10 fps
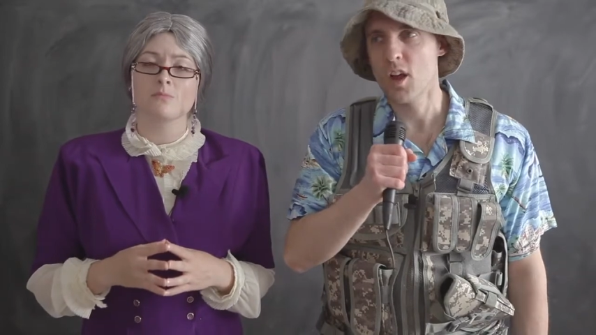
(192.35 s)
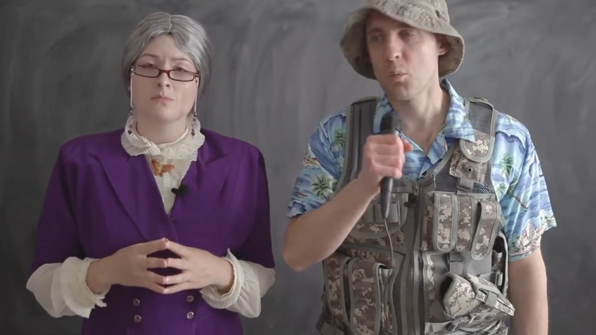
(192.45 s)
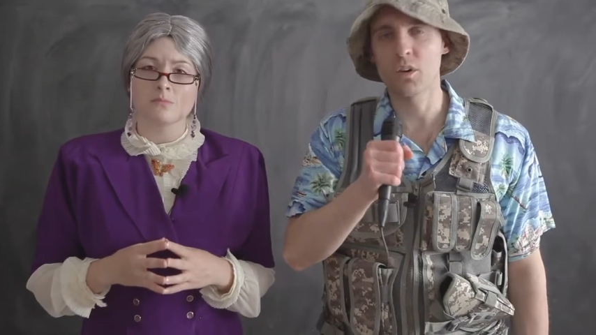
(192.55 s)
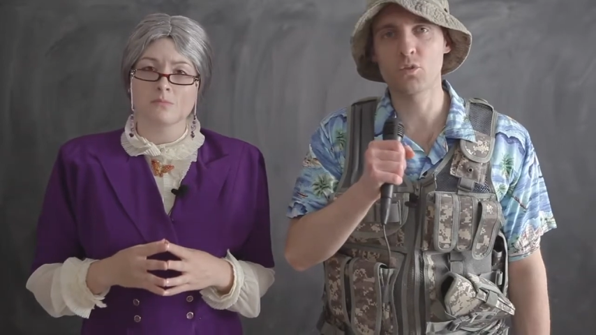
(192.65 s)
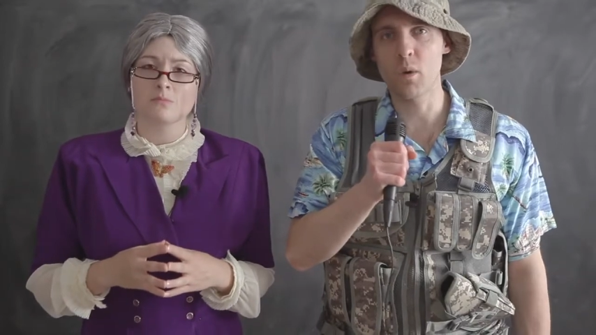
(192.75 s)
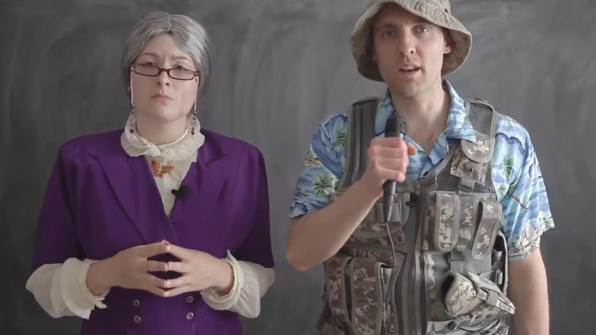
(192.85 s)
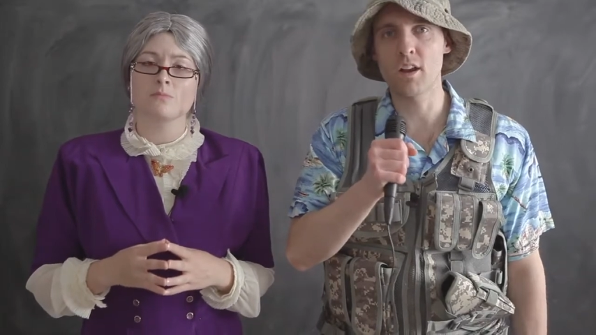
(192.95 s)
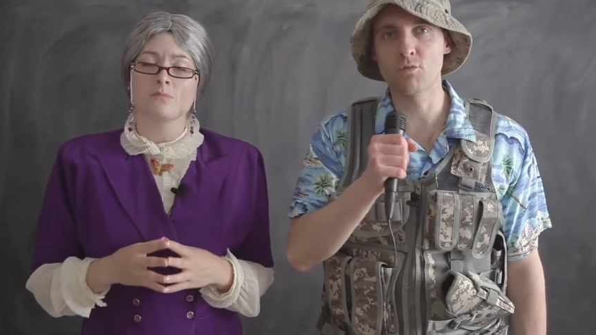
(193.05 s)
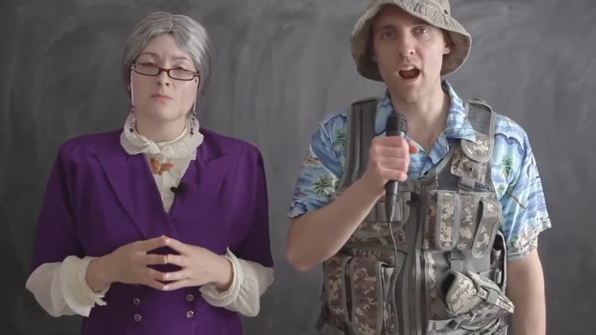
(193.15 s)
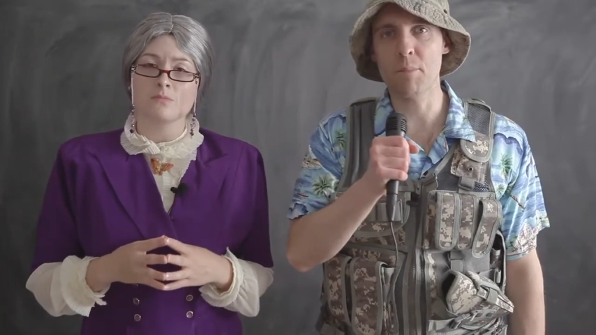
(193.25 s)
Speaker 1: We're just waiting to
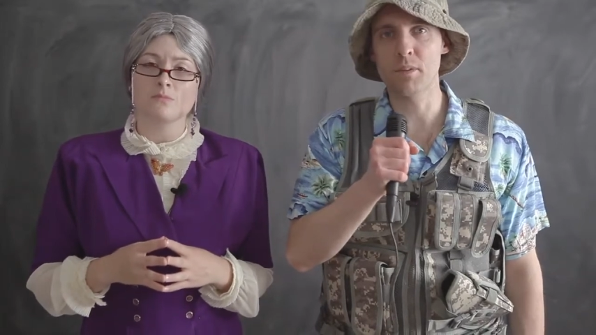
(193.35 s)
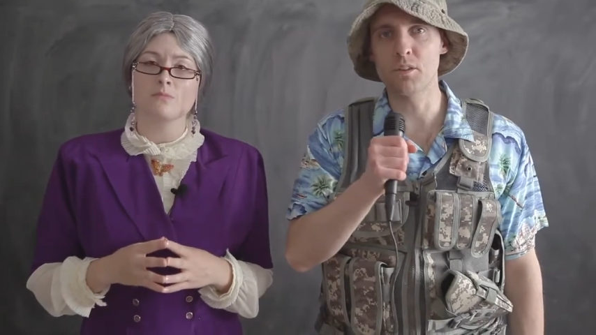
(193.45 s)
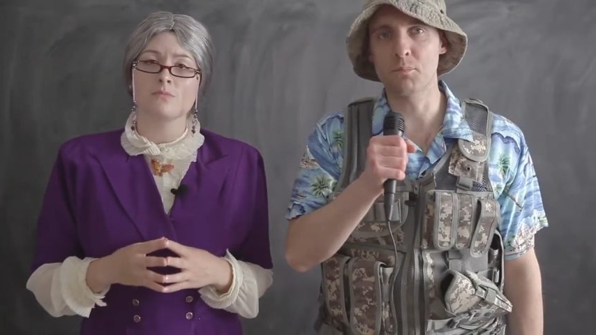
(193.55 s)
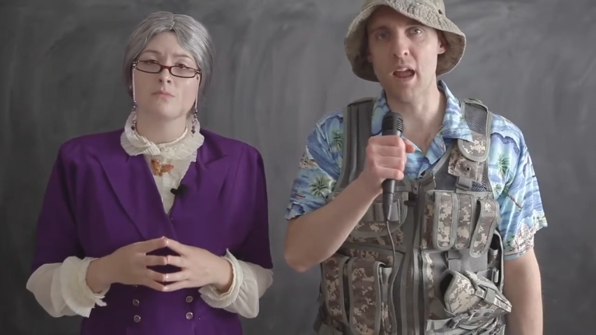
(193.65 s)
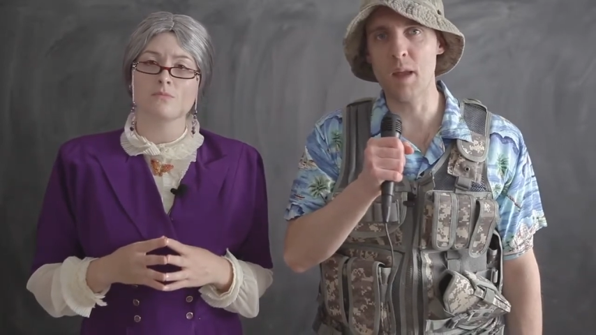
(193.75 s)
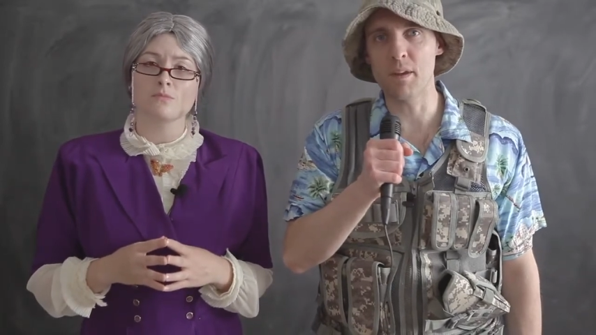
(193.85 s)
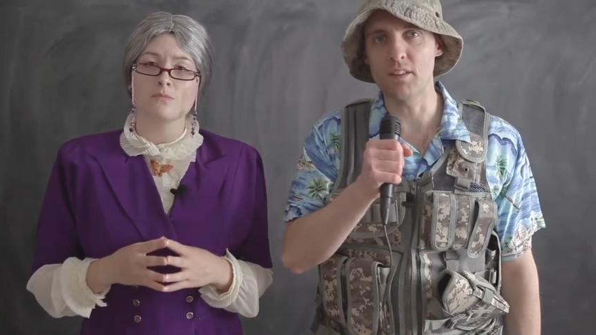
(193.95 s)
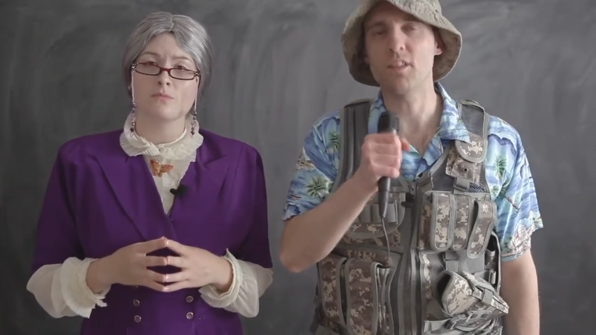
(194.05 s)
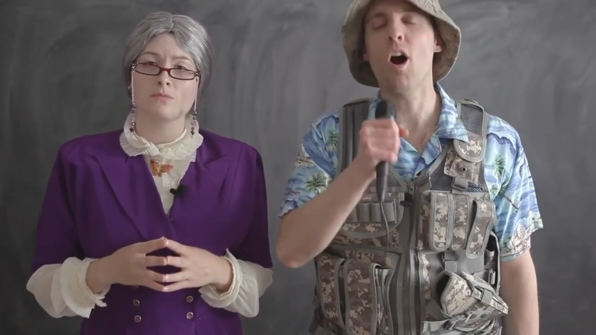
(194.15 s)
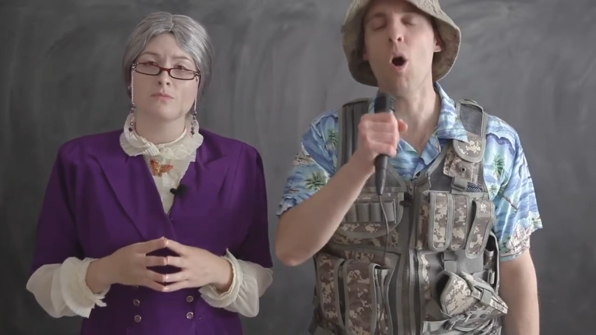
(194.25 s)
unwrap these
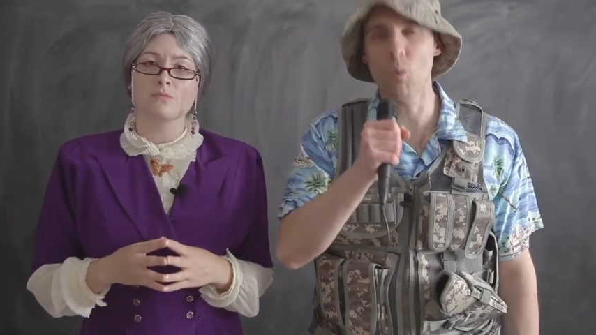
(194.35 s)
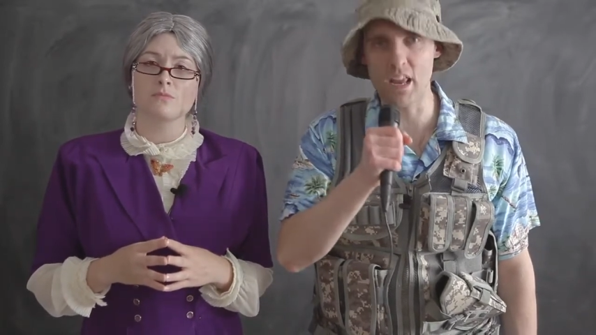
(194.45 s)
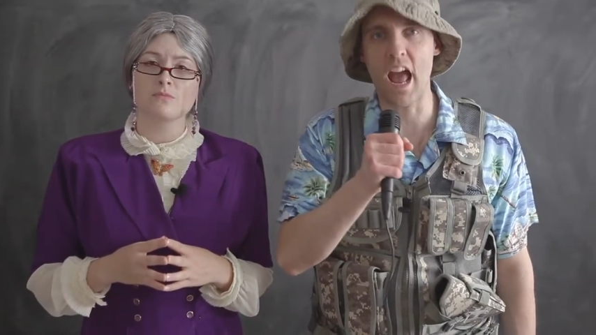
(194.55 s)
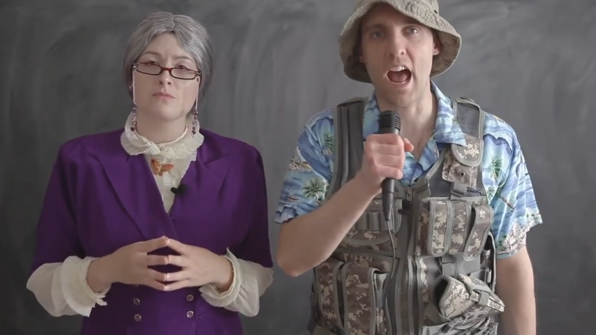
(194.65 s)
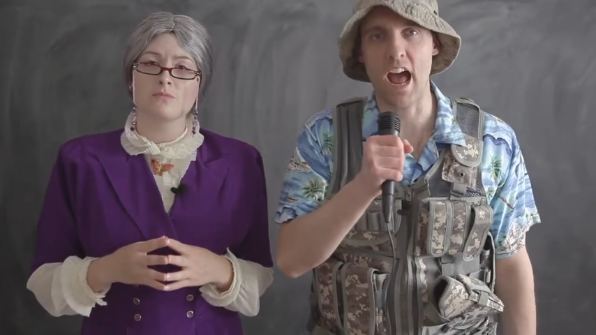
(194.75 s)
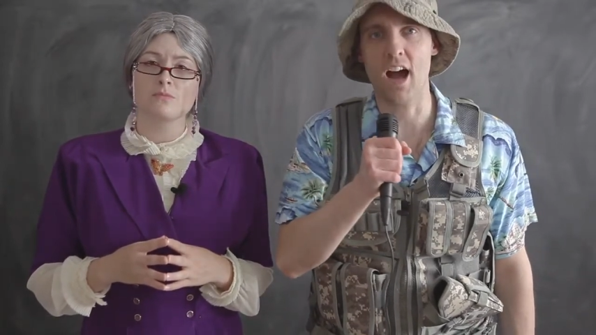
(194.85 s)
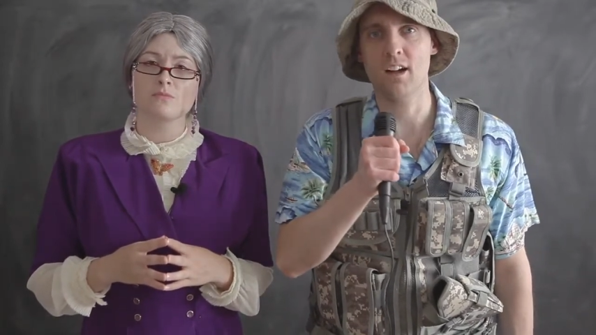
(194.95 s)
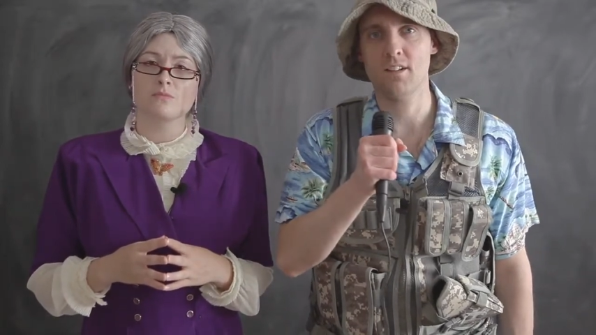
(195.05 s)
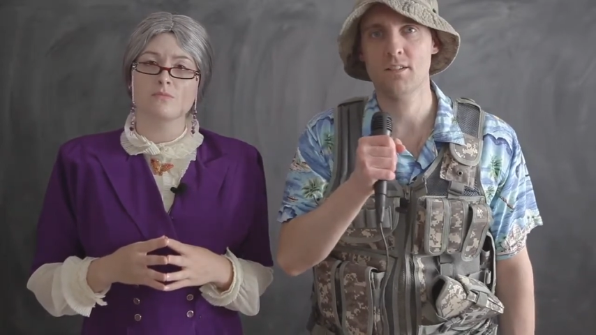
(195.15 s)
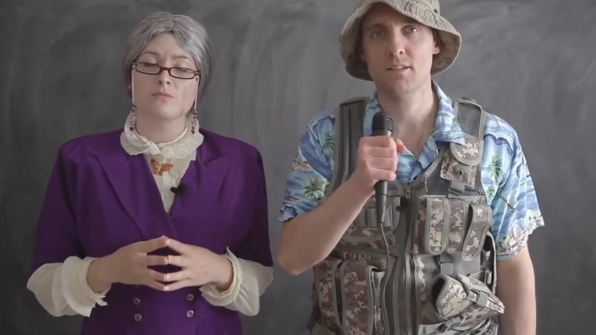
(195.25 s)
babies. Oh yeah!